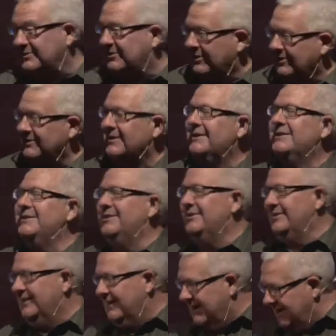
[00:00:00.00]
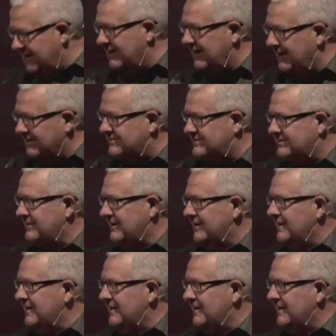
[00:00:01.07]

are going, you idiots.